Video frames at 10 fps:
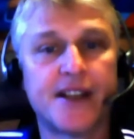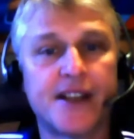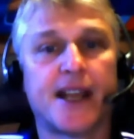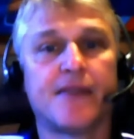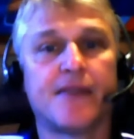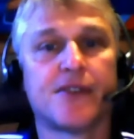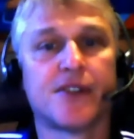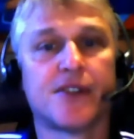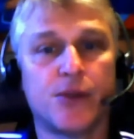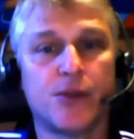behavior
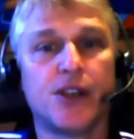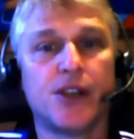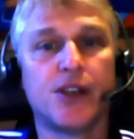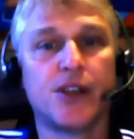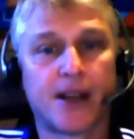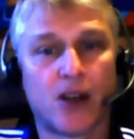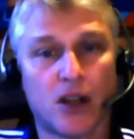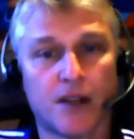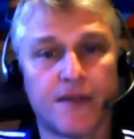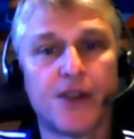that you would use to make
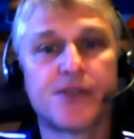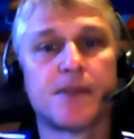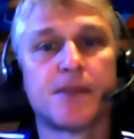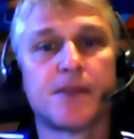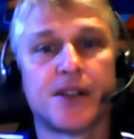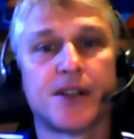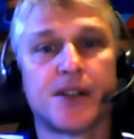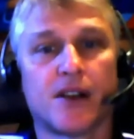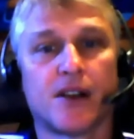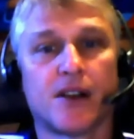all of those components
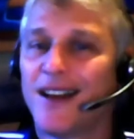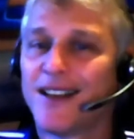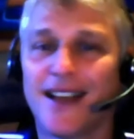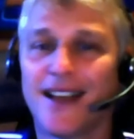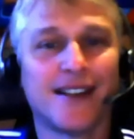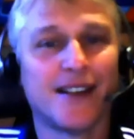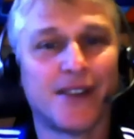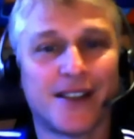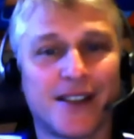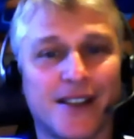strong. Again,
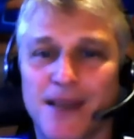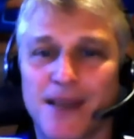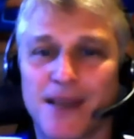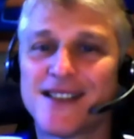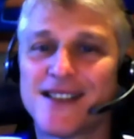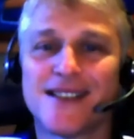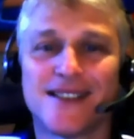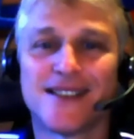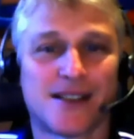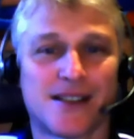if it doesn't make sense,
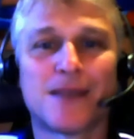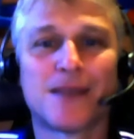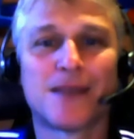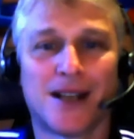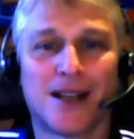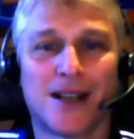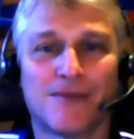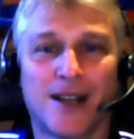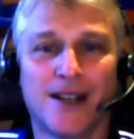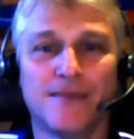it doesn't make money,
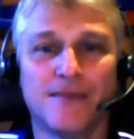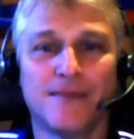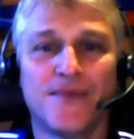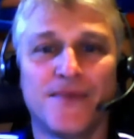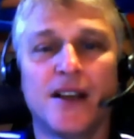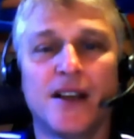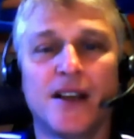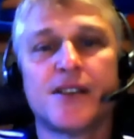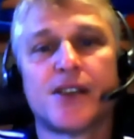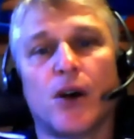right?
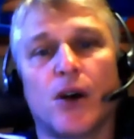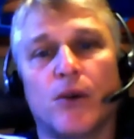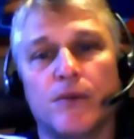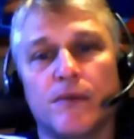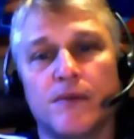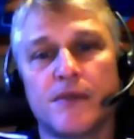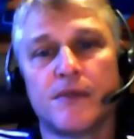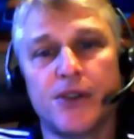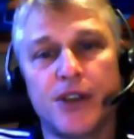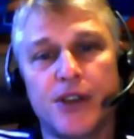So
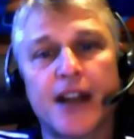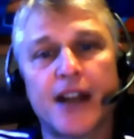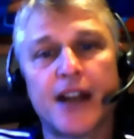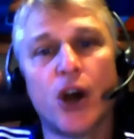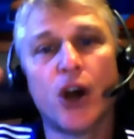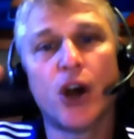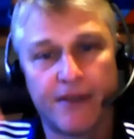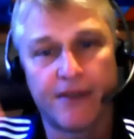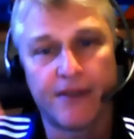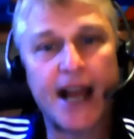you got to know
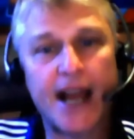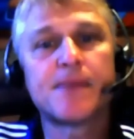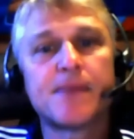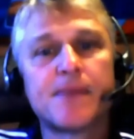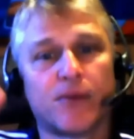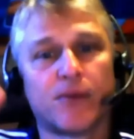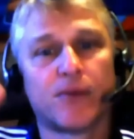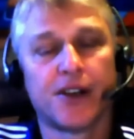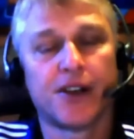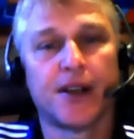every aspect of what
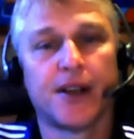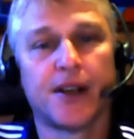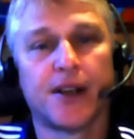you're doing.